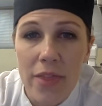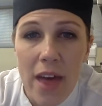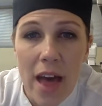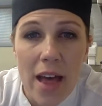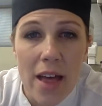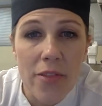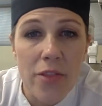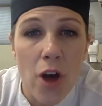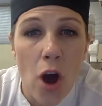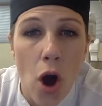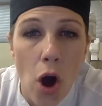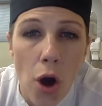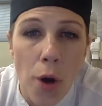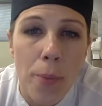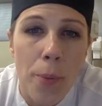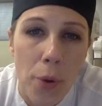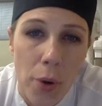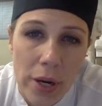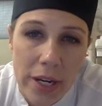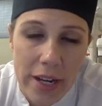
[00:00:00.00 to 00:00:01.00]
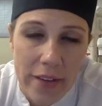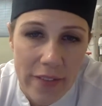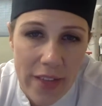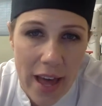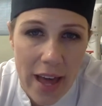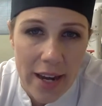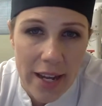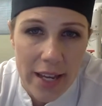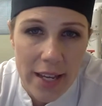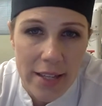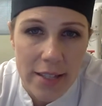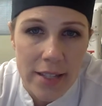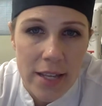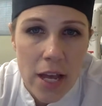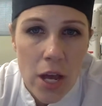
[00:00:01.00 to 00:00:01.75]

the whole point of that is